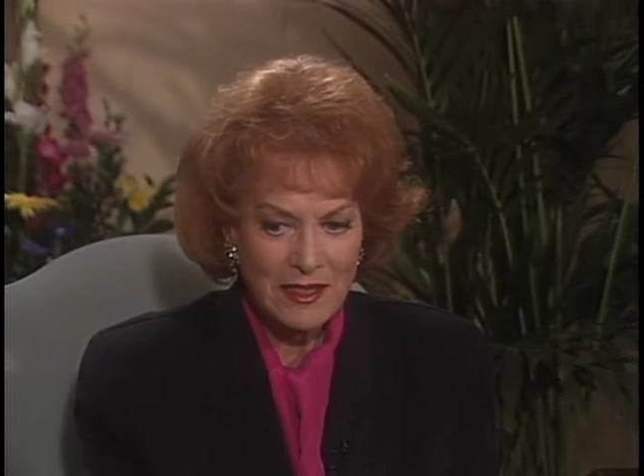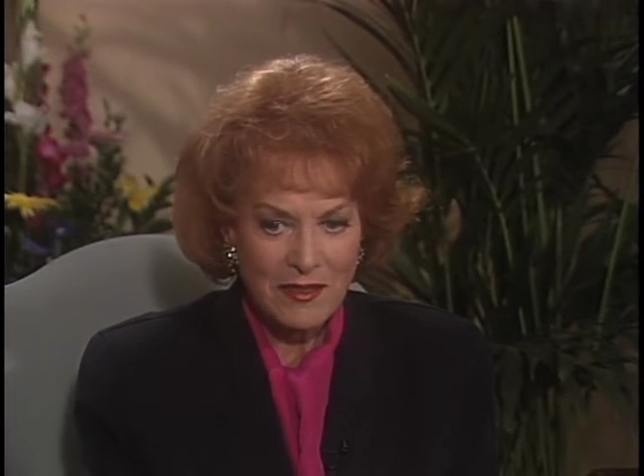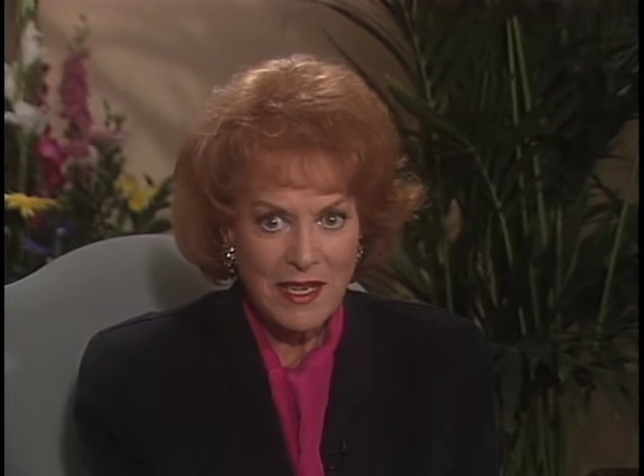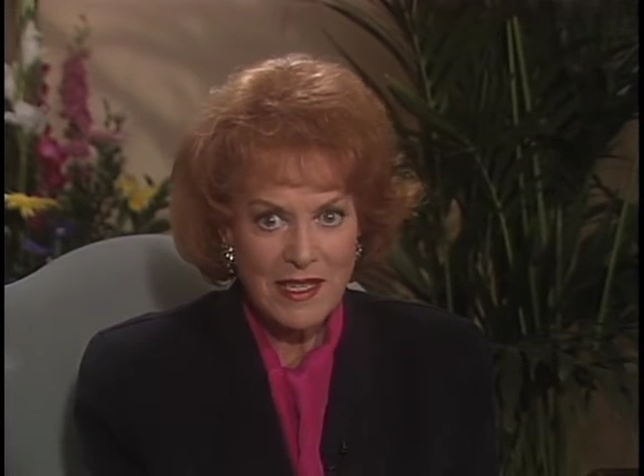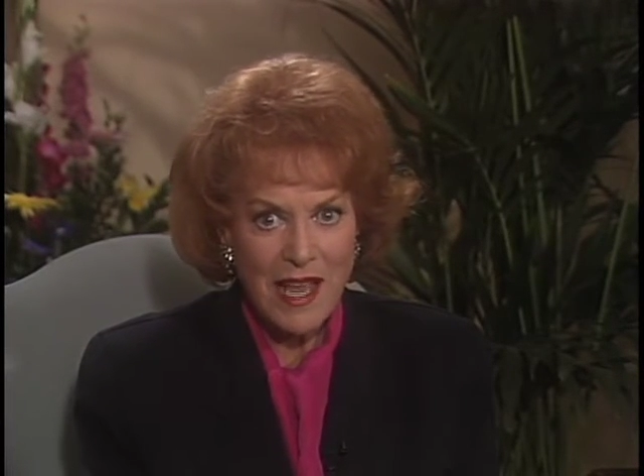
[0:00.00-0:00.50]

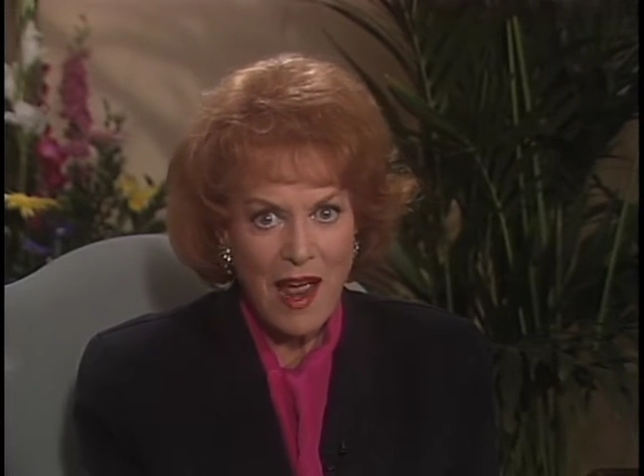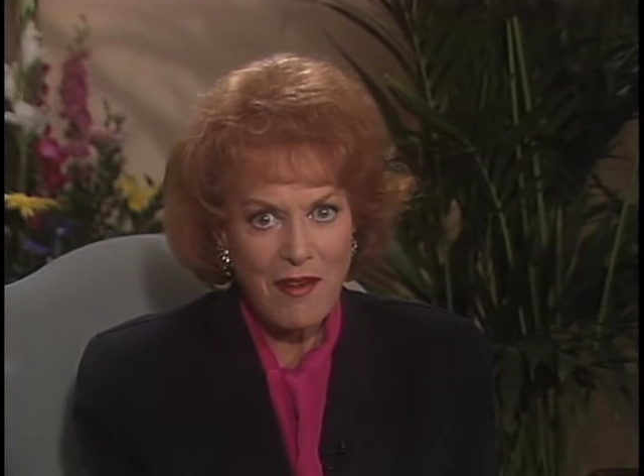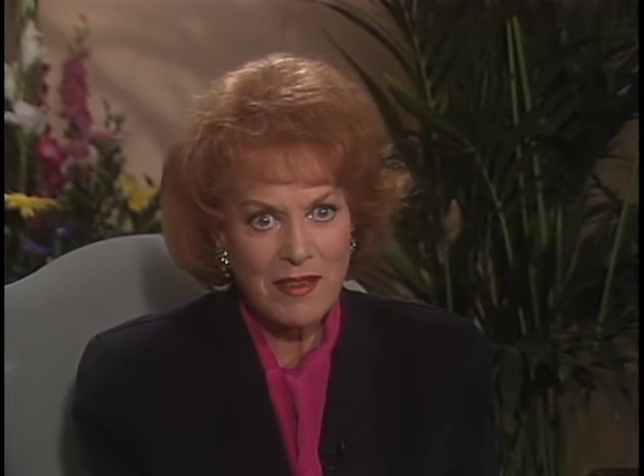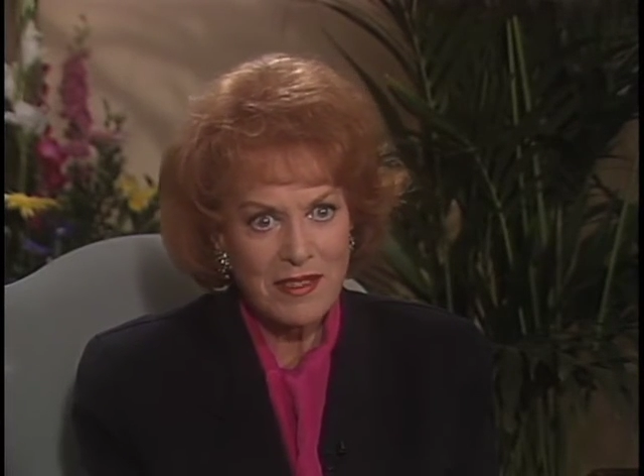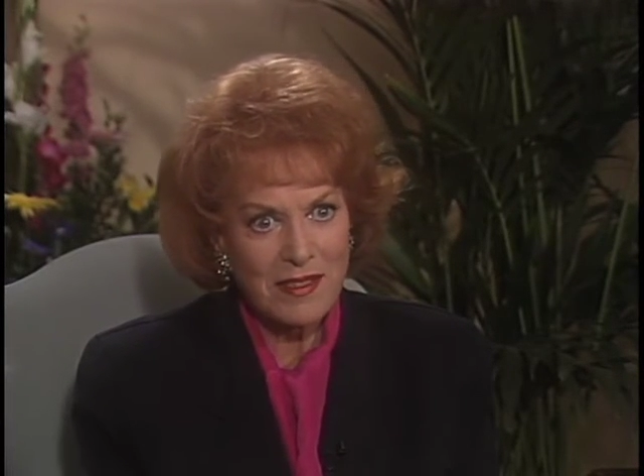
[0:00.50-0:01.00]
Rex
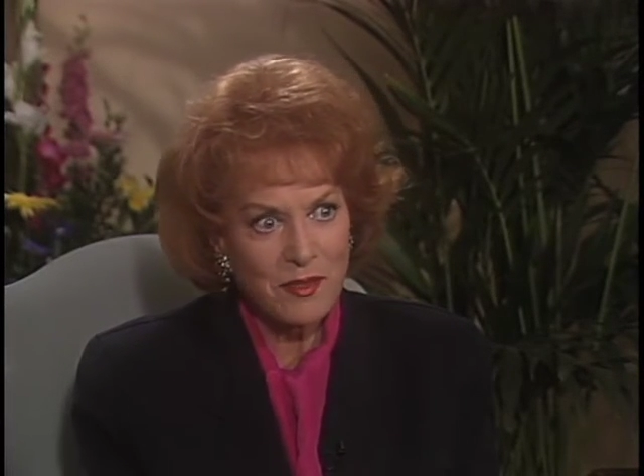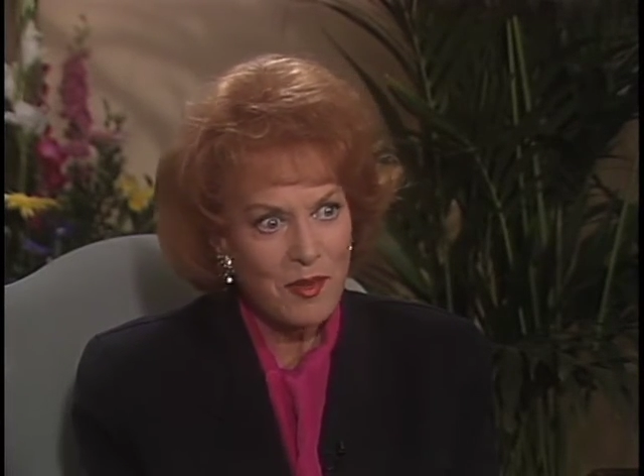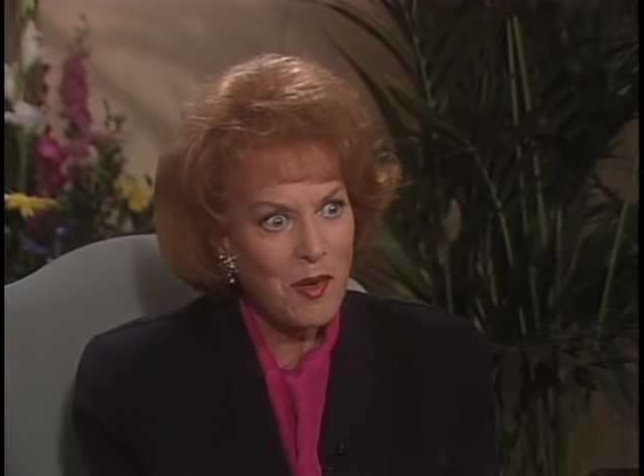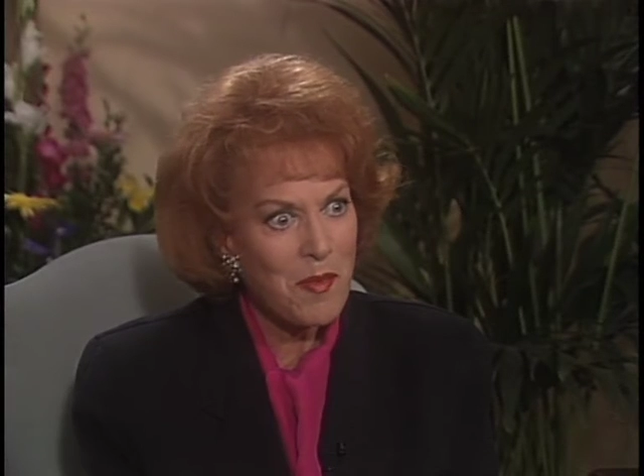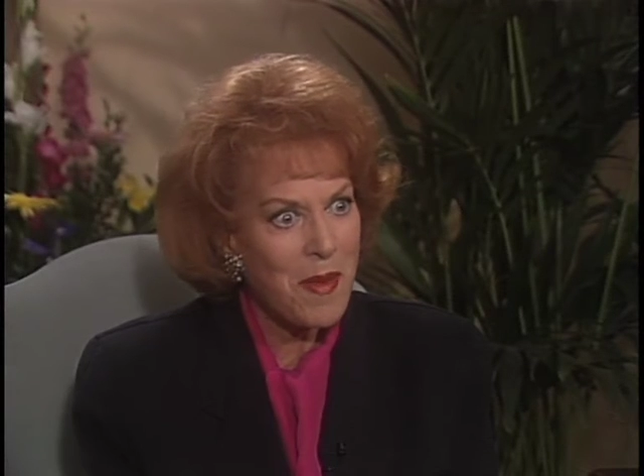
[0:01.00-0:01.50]
Harrison, Tyrone